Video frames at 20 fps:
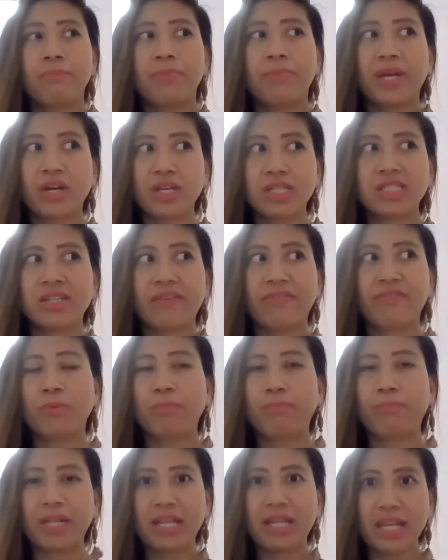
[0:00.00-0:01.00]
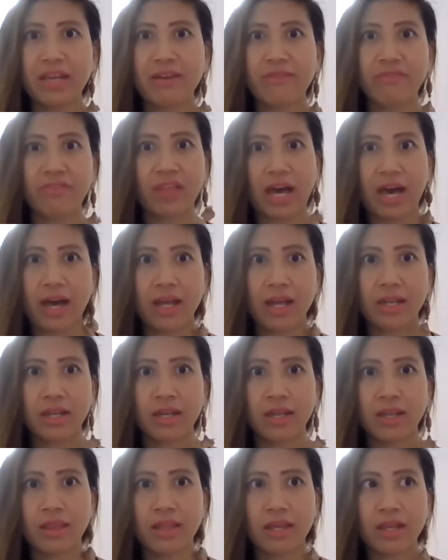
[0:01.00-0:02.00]
Because if you believe that,
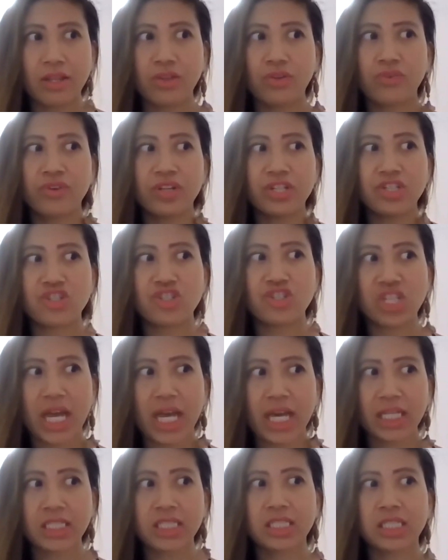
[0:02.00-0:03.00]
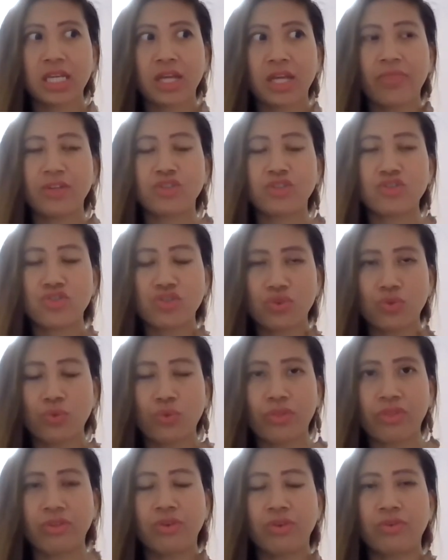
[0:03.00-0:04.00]
then you reject the
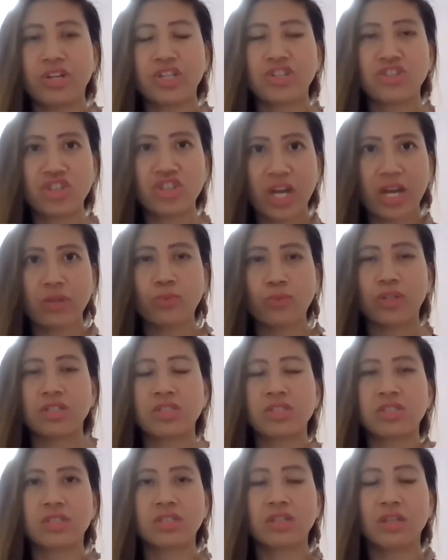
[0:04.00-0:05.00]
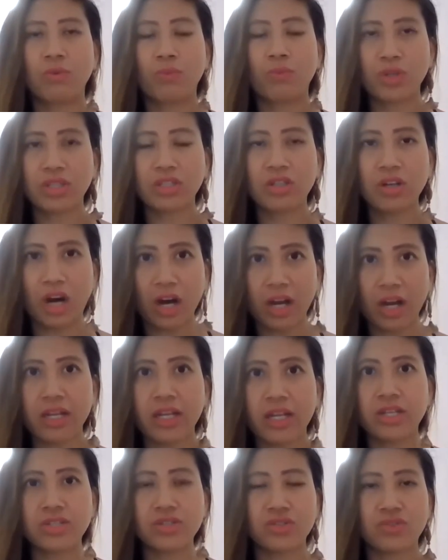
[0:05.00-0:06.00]
truth. You reject what
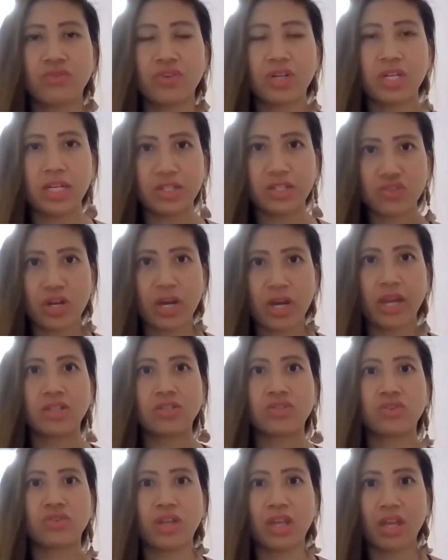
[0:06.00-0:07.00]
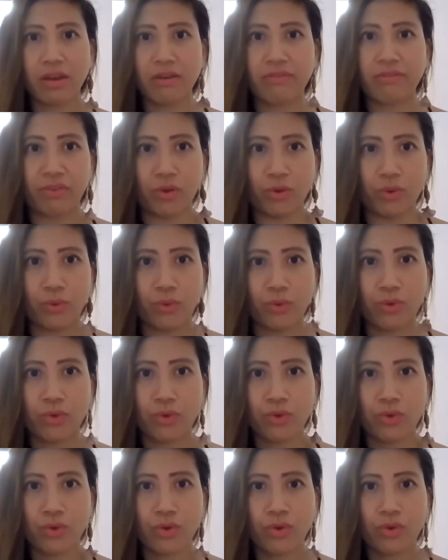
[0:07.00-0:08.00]
God is really trying to give you.
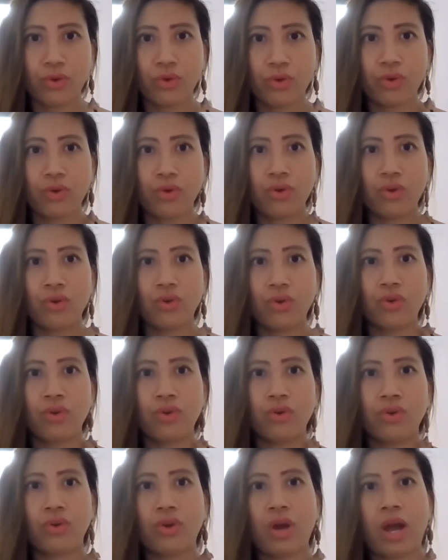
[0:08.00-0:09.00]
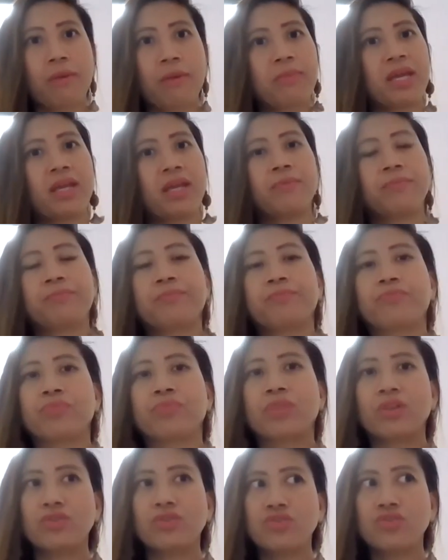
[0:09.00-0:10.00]
I mean,
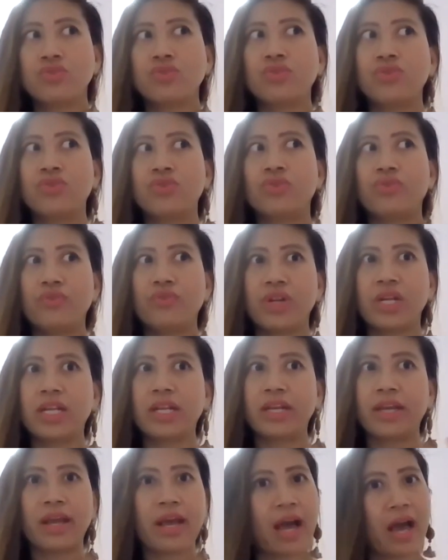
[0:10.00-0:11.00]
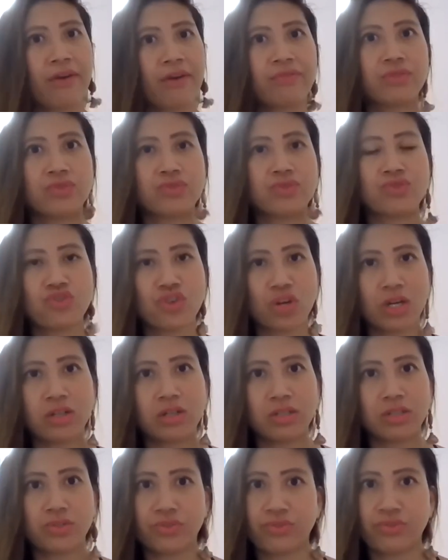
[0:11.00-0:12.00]
do you really have to
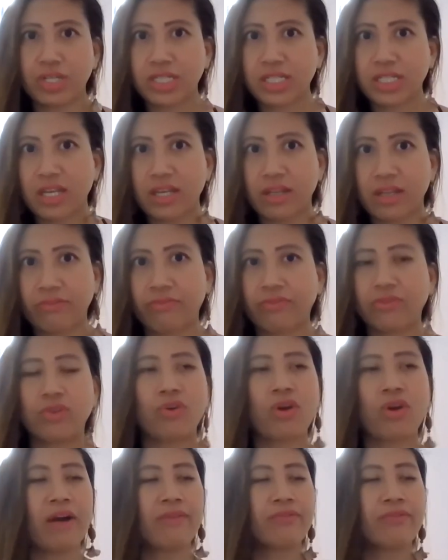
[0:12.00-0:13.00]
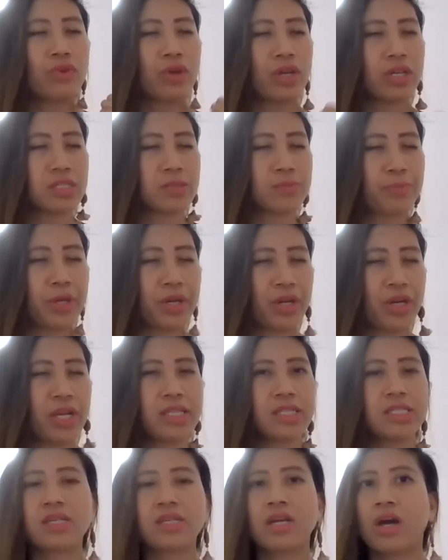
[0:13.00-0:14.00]
struggle to receive? Do you have to
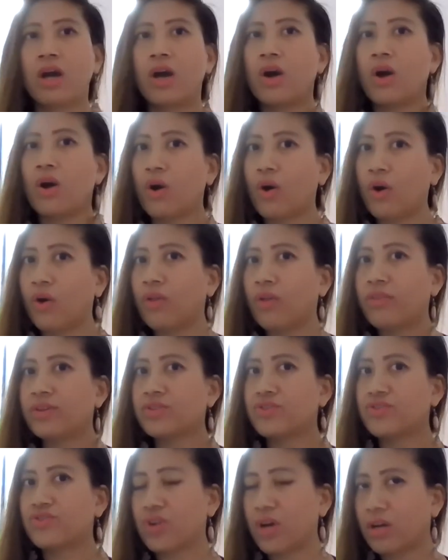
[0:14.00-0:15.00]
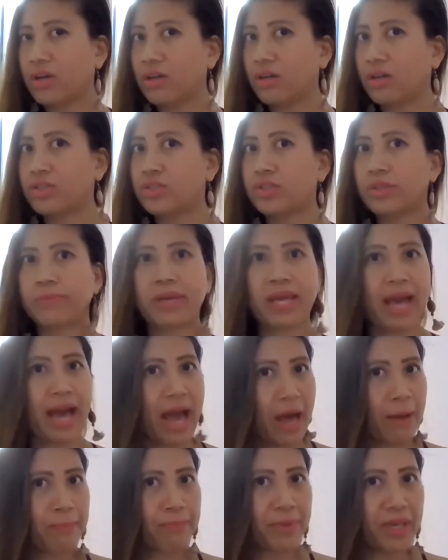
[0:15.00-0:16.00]
experience all the struggle to be
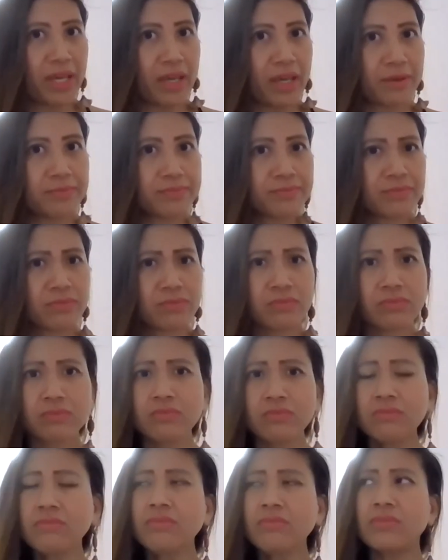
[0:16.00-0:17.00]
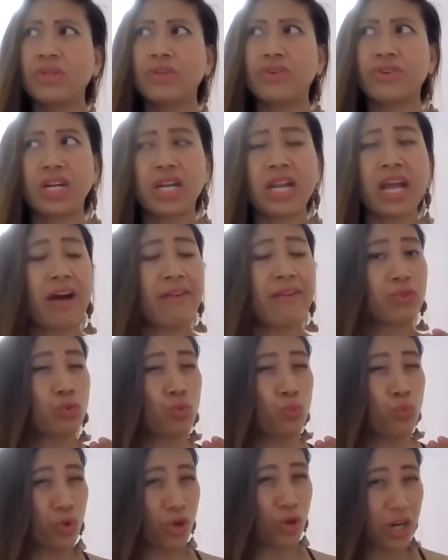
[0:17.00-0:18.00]
happy? Do you really have to
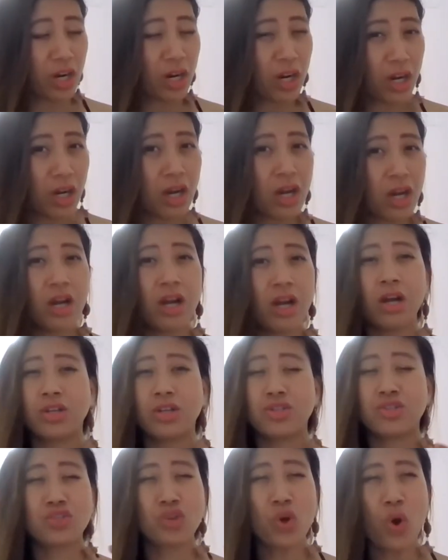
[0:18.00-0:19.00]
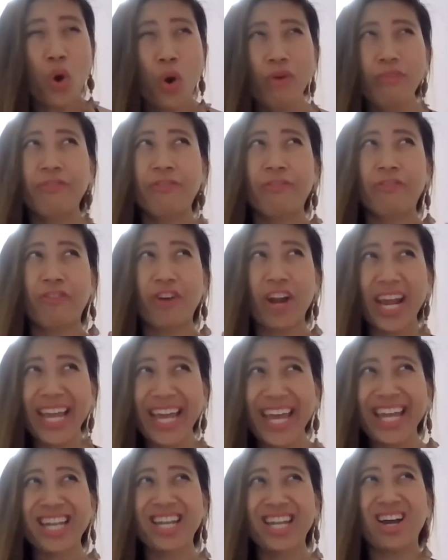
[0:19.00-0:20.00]
work so
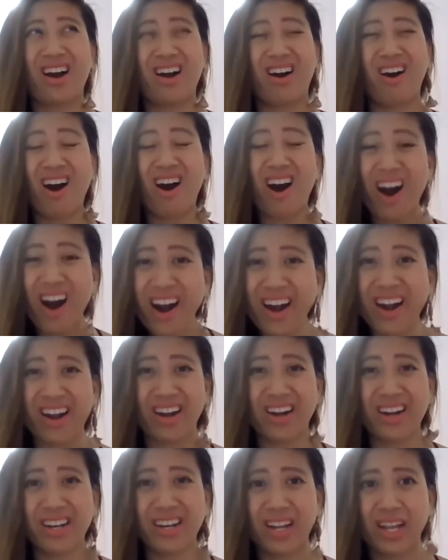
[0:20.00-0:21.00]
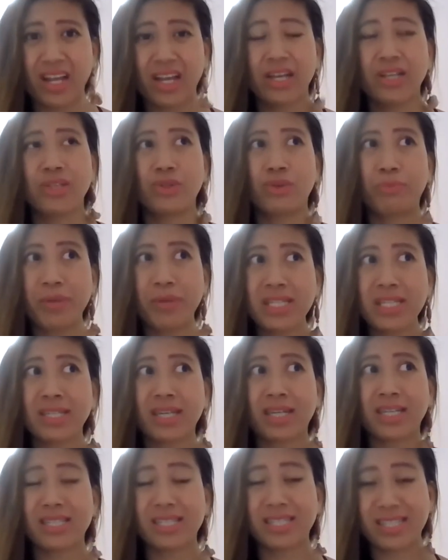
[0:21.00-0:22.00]
freaking hard to be
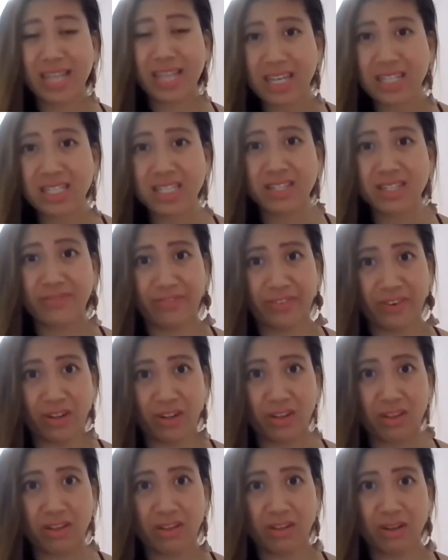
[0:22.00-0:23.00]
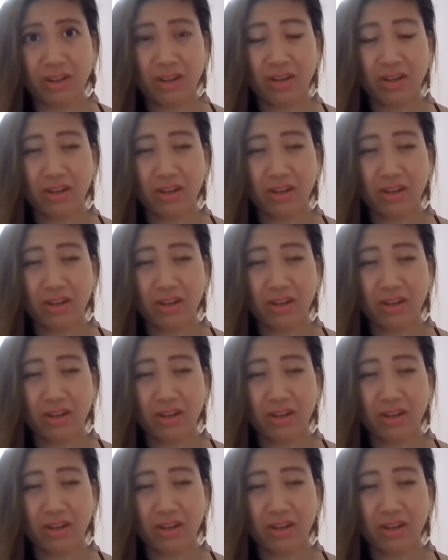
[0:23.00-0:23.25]
successful?